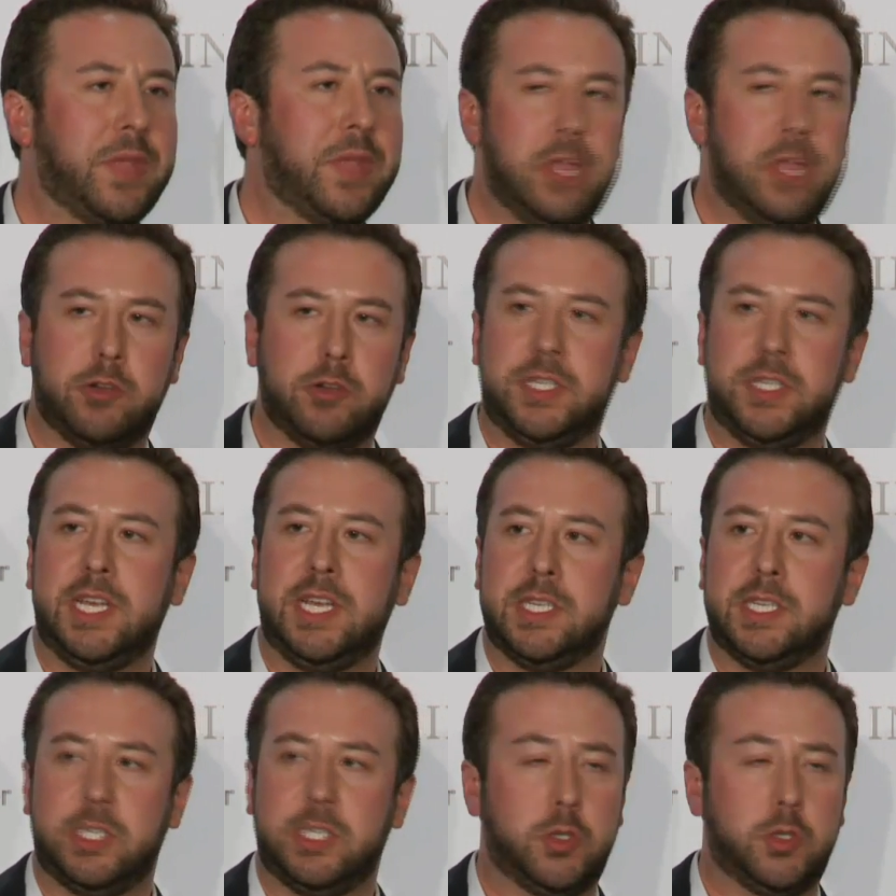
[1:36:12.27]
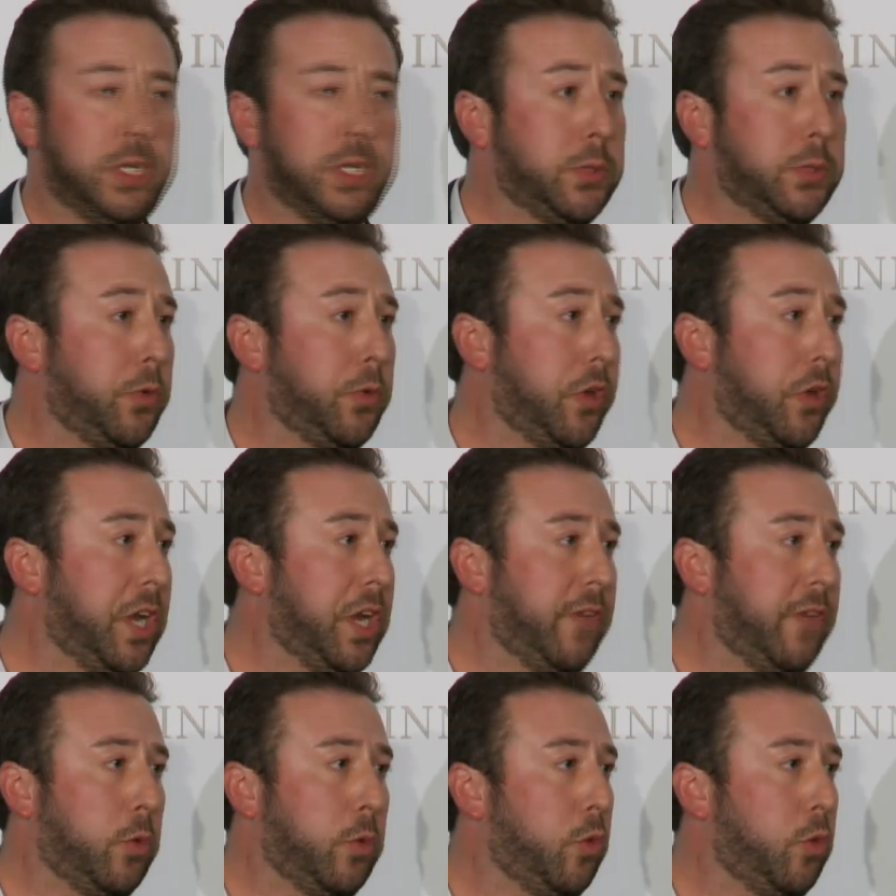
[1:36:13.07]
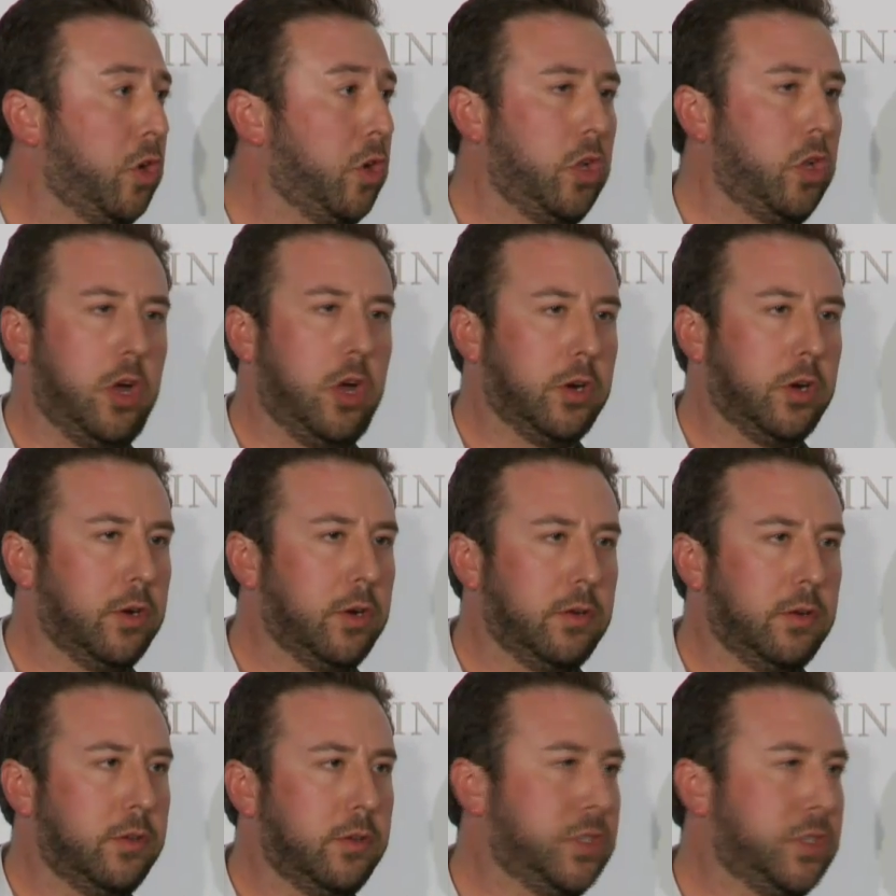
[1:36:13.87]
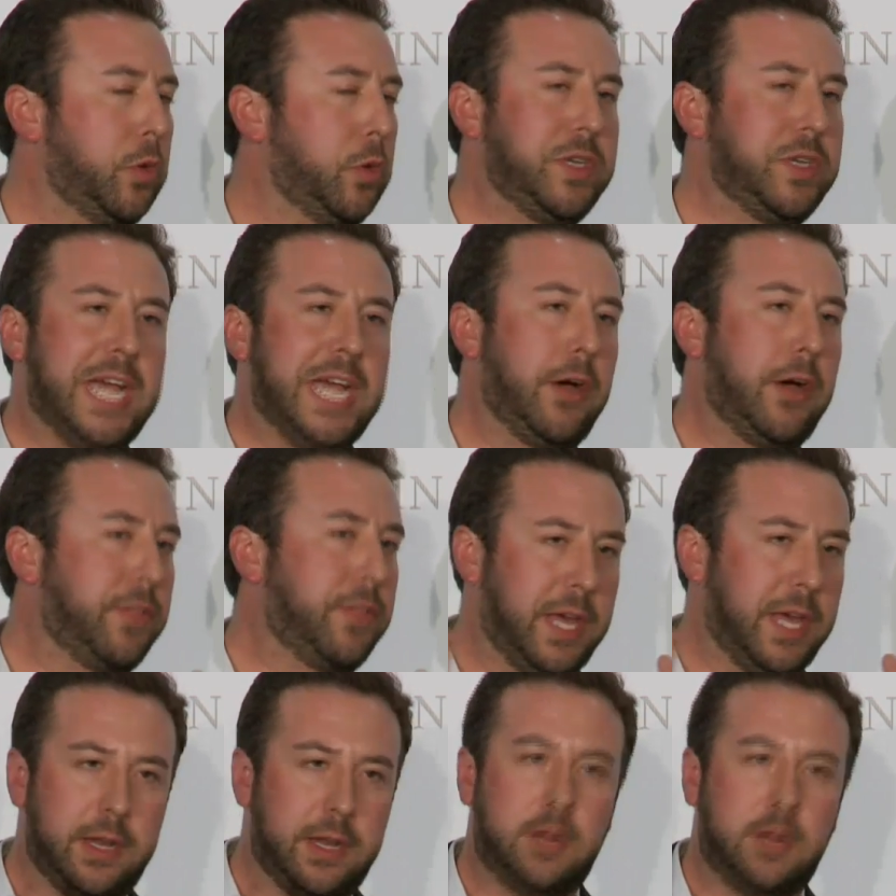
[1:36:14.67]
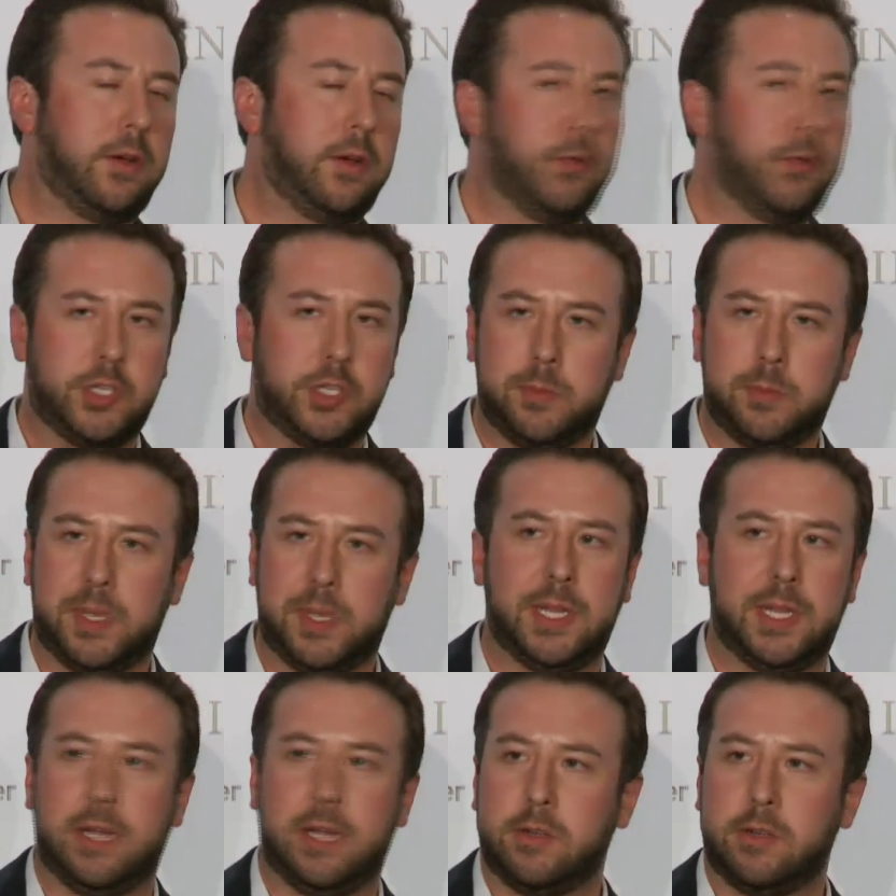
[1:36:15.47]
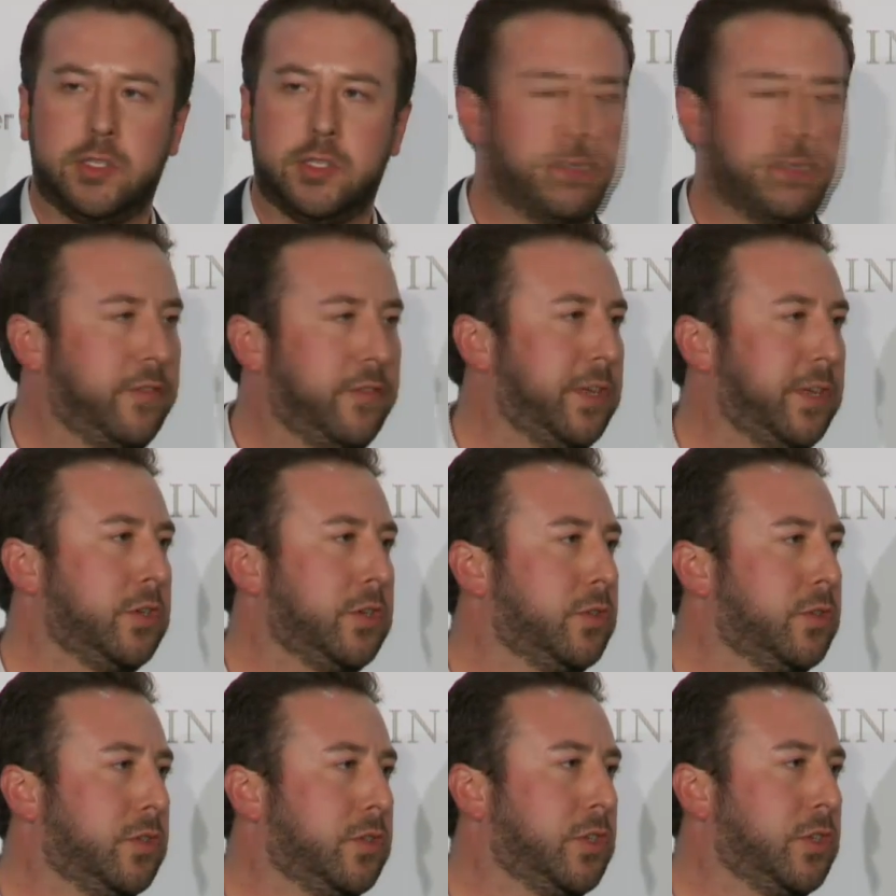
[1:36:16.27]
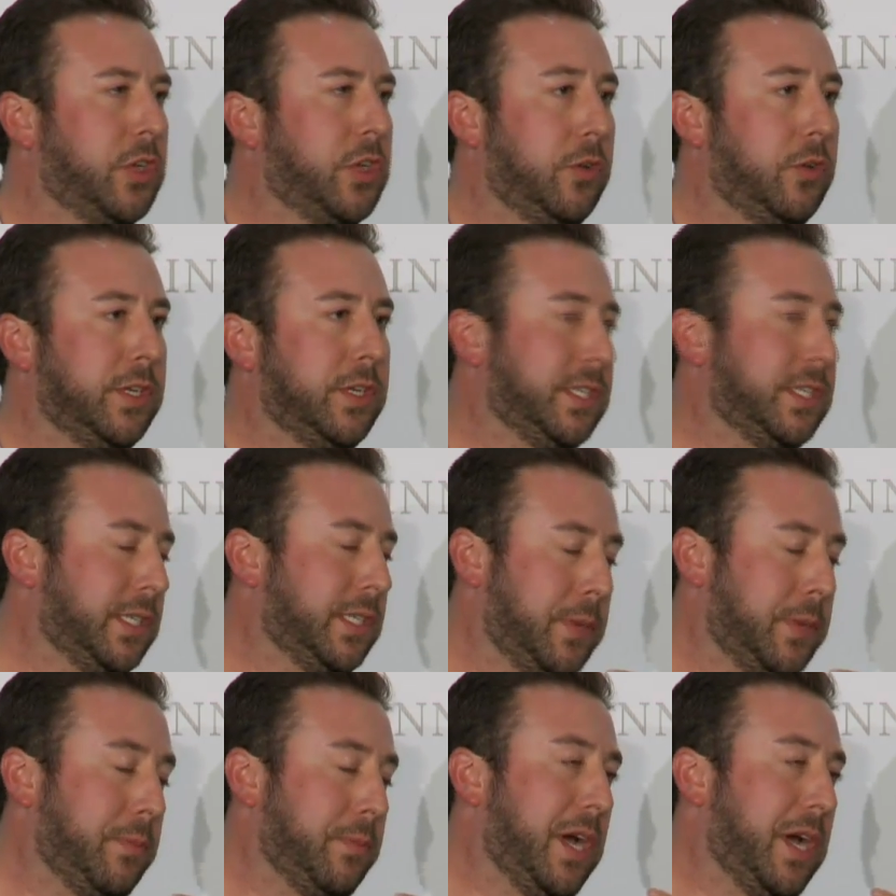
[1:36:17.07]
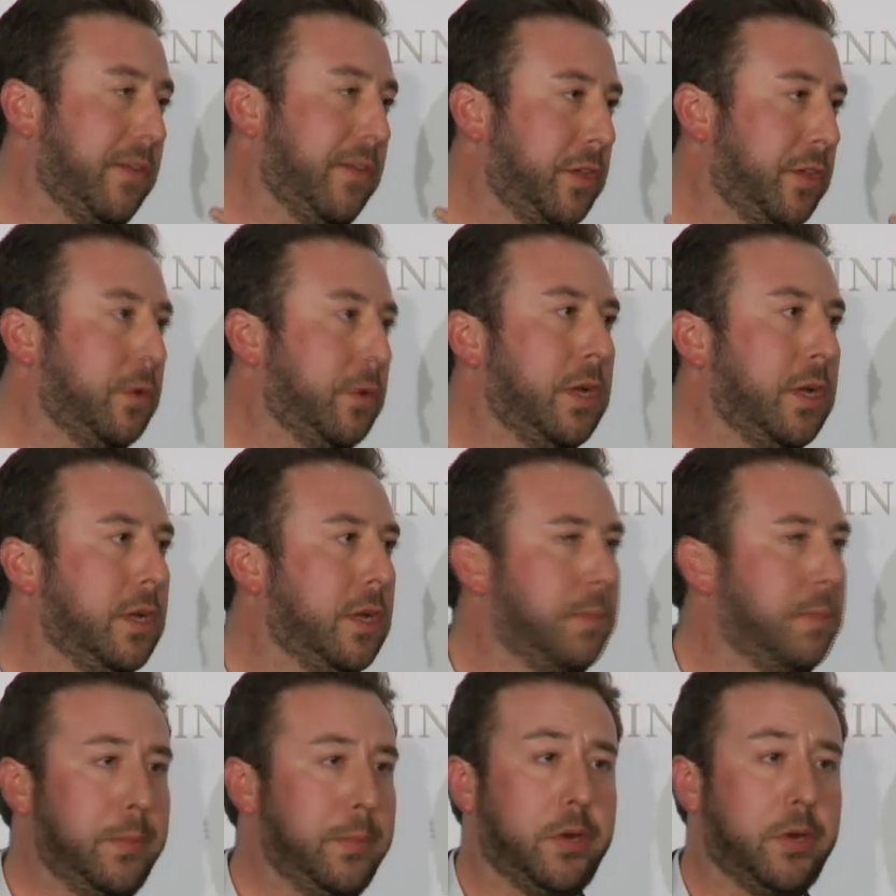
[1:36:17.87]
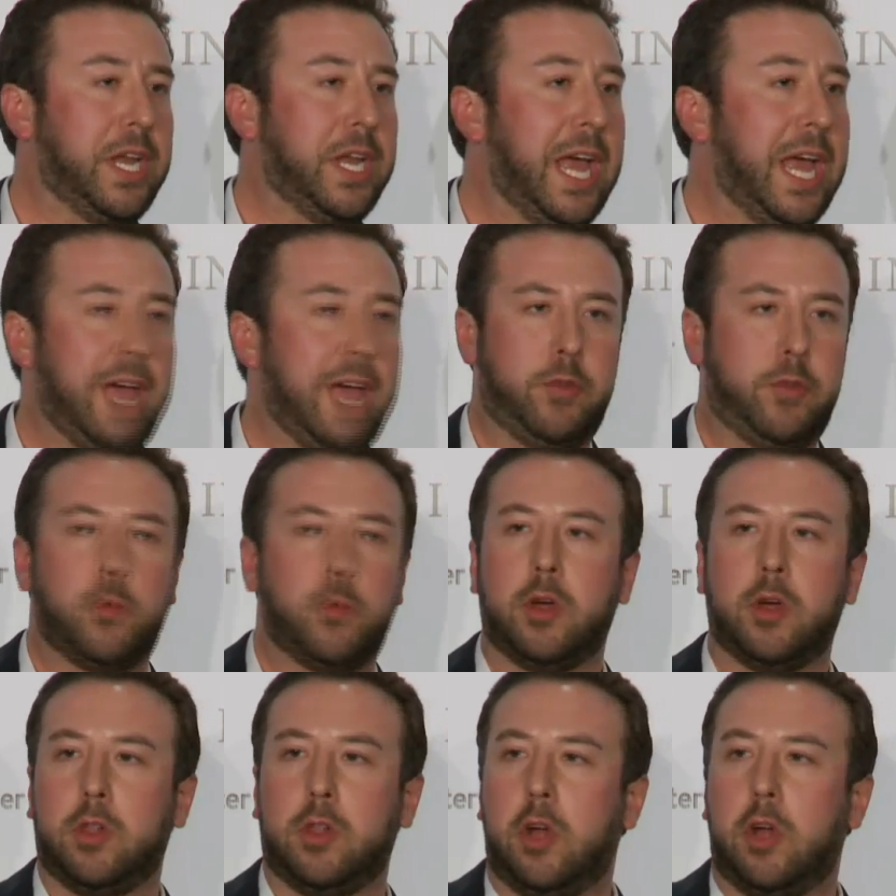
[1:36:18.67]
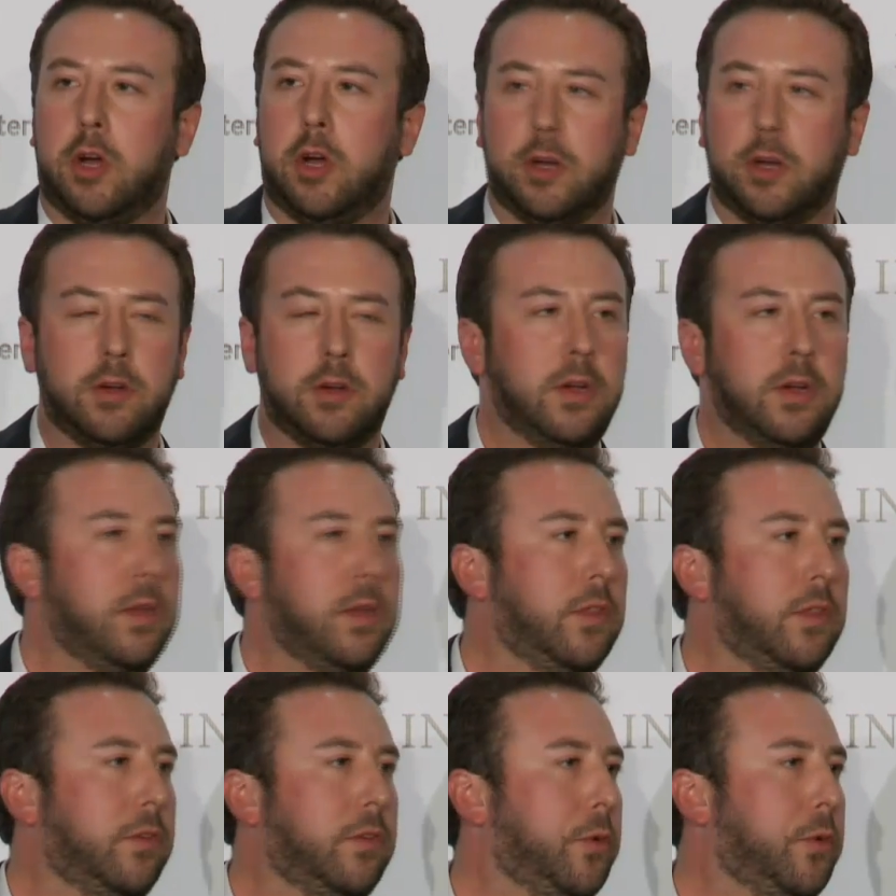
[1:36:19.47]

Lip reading: And they're seeing a situation where they're going to have to work longer. There's no doubt that ultimately to fix our Social Security system, in my view, people are going to have to work longer. Mm-hmm.